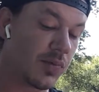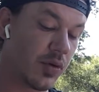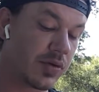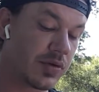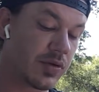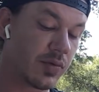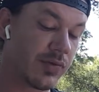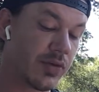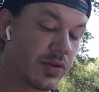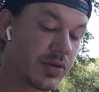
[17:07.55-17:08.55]
is more
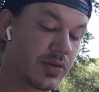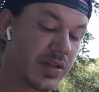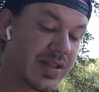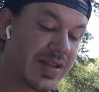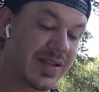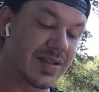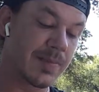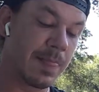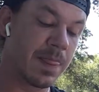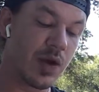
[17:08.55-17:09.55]
important to refer to these
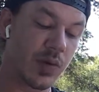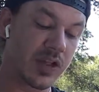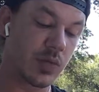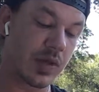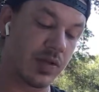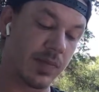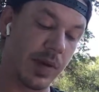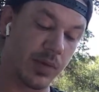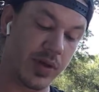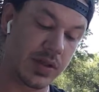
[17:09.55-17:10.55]
as knowings
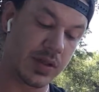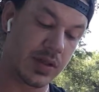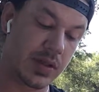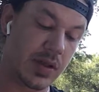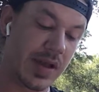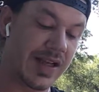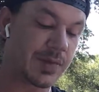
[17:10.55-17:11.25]
rather than memories,